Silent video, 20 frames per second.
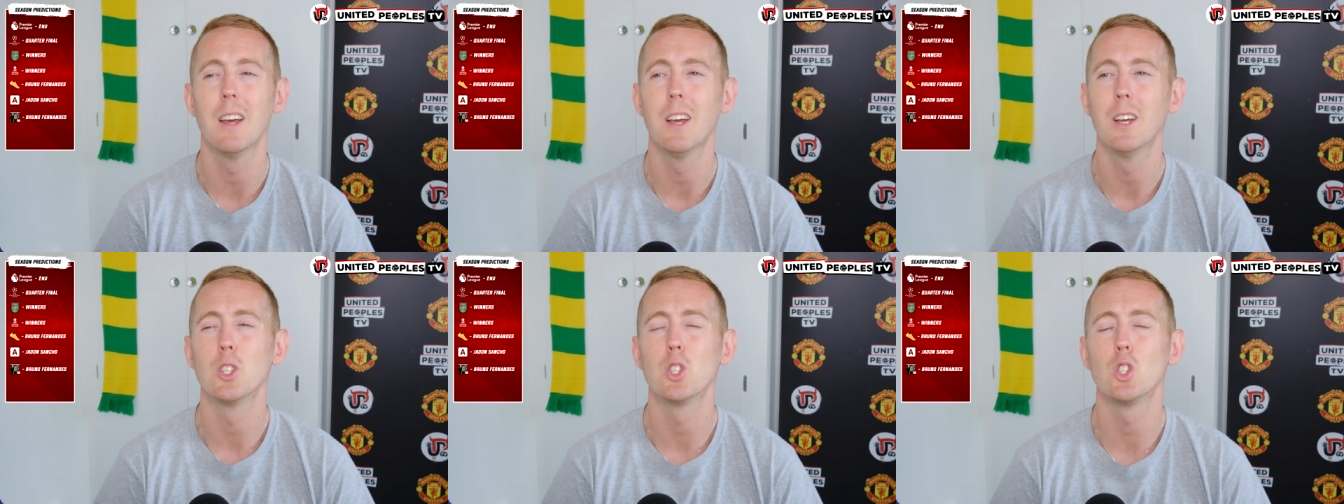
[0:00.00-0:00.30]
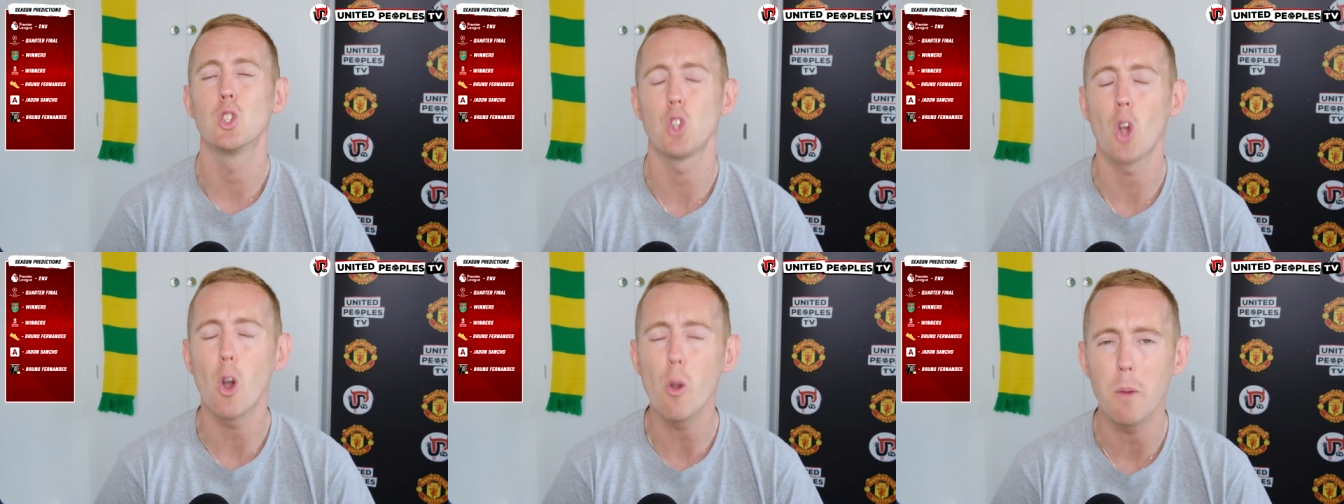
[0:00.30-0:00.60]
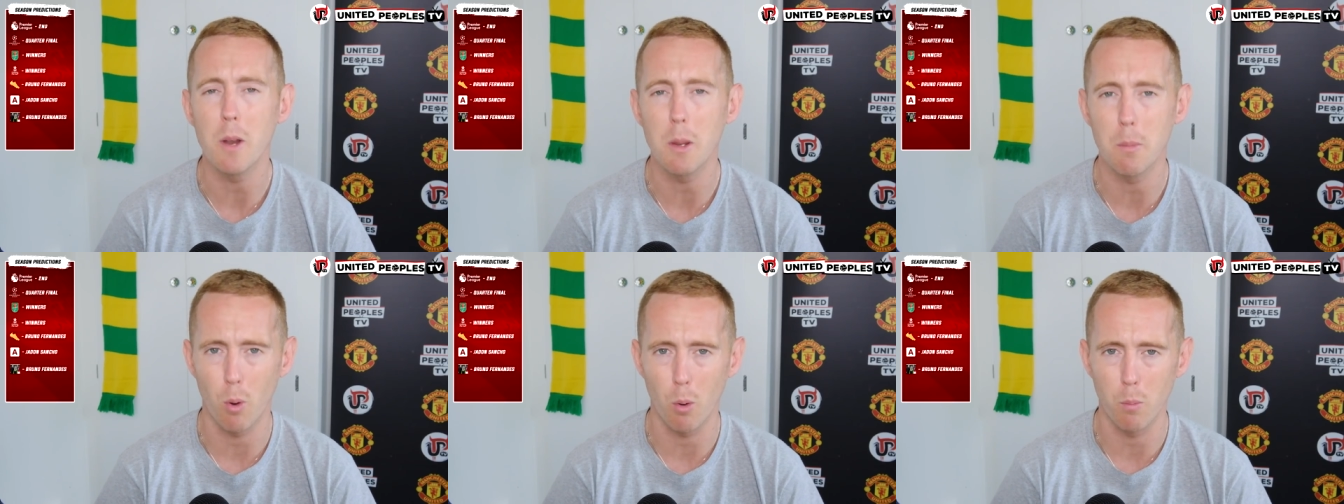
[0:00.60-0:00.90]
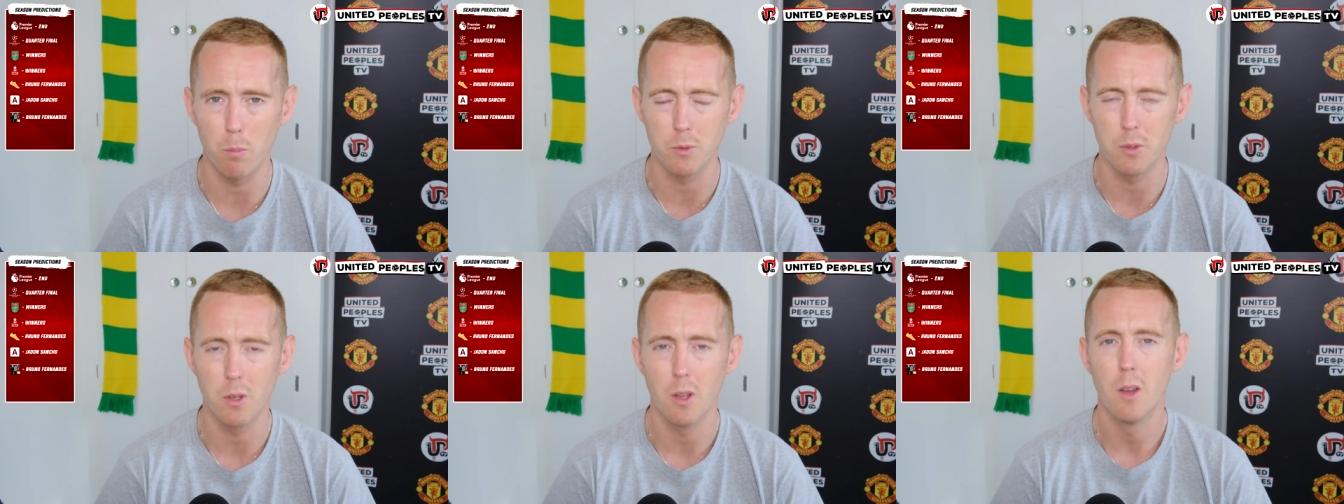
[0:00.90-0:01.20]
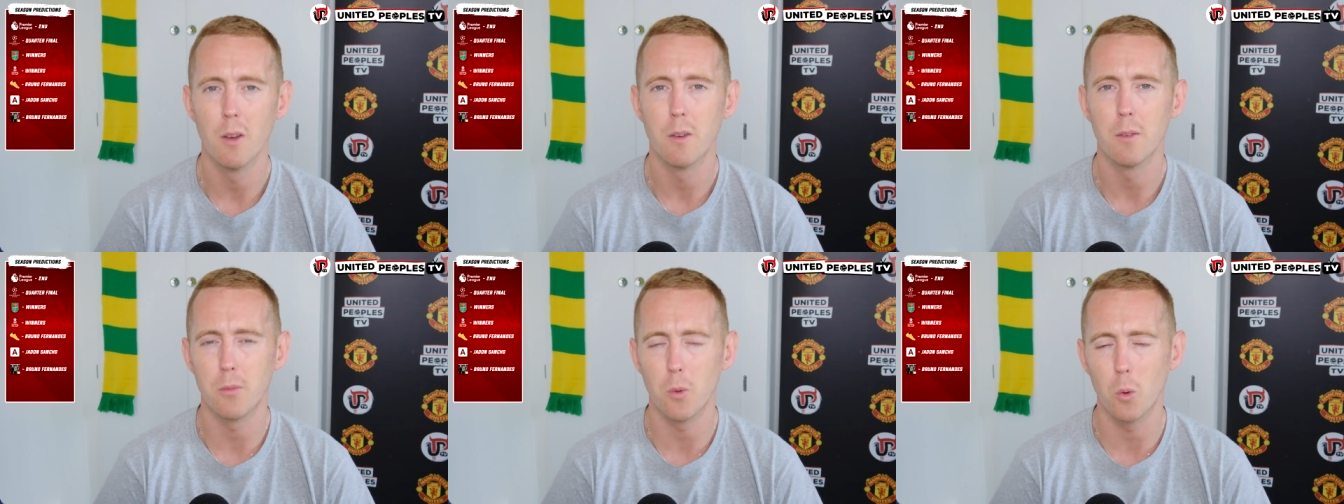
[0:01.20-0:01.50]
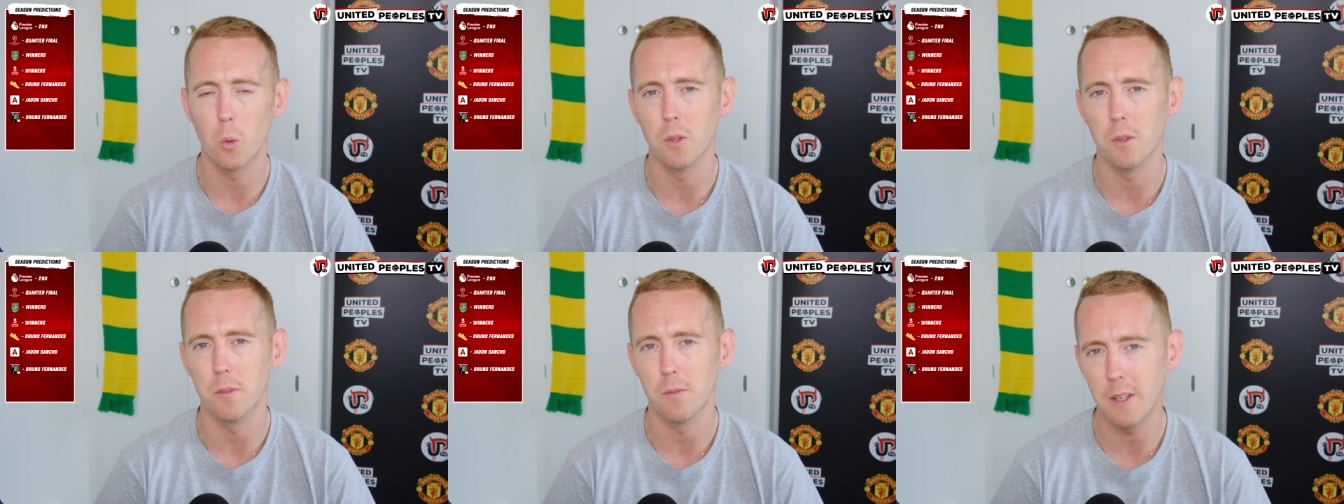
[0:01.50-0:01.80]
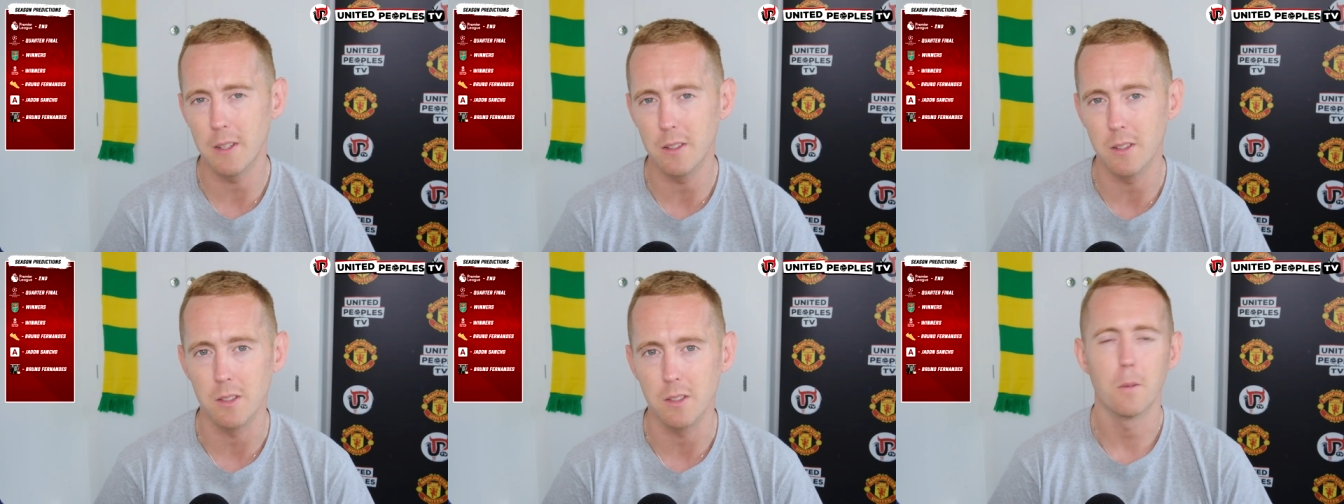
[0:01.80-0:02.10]
so many problems for
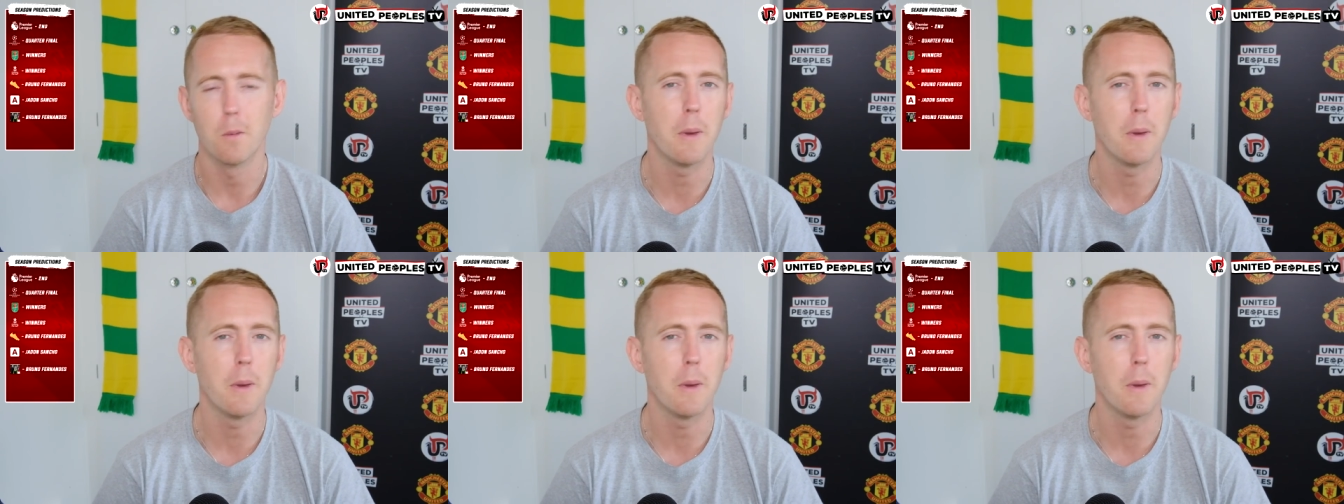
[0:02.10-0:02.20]
defenders.